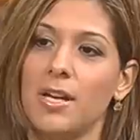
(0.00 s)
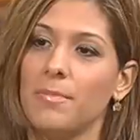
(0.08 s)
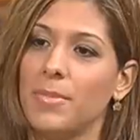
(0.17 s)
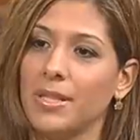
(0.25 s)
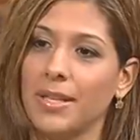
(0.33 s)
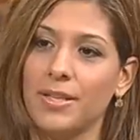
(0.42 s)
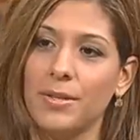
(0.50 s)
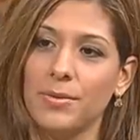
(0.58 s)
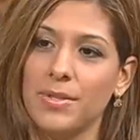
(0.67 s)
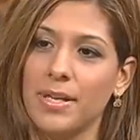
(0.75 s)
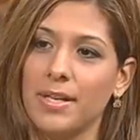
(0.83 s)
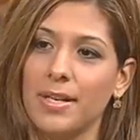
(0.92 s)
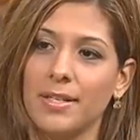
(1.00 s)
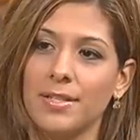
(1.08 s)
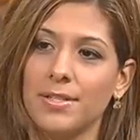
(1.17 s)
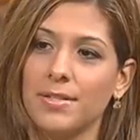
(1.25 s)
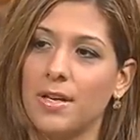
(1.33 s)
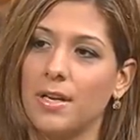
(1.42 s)
But like you said, I
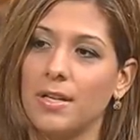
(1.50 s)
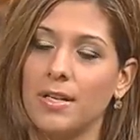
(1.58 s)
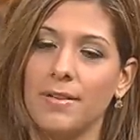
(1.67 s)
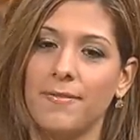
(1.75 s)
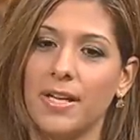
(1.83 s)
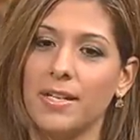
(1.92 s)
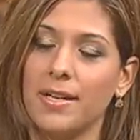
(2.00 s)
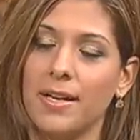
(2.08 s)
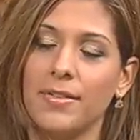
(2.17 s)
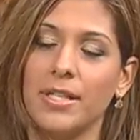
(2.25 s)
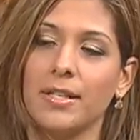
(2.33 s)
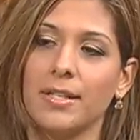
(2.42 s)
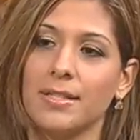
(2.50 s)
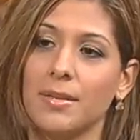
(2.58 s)
just thought if I didn't have any legs,